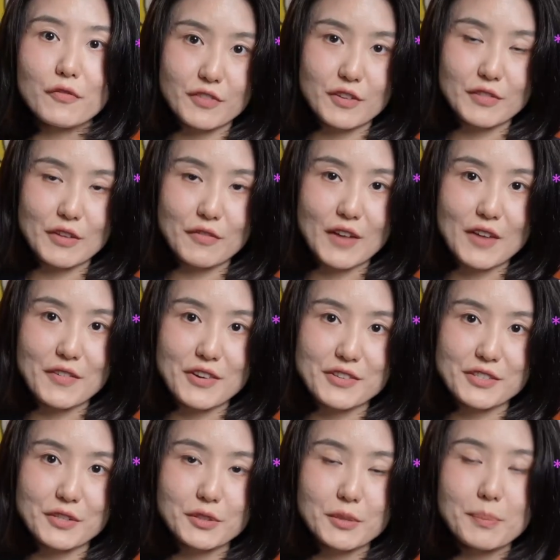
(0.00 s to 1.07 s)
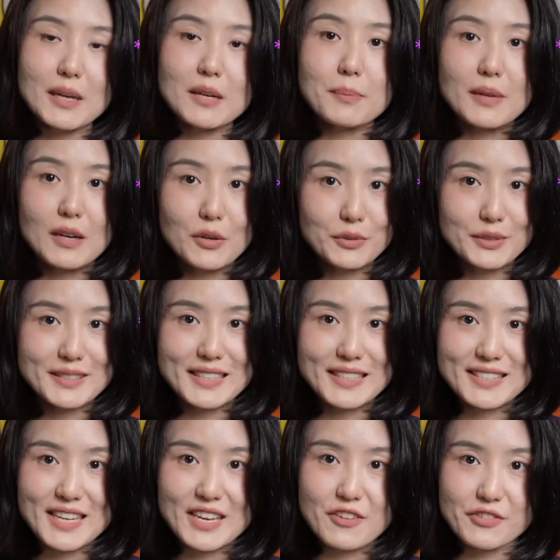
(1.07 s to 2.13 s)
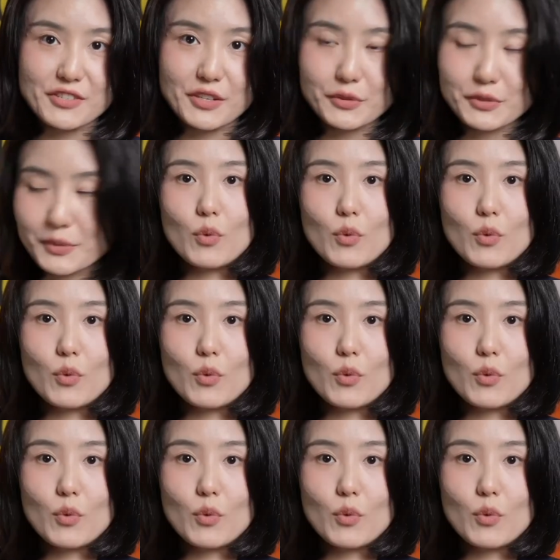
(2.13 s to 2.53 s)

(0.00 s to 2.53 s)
55 years old but below the 60 years old.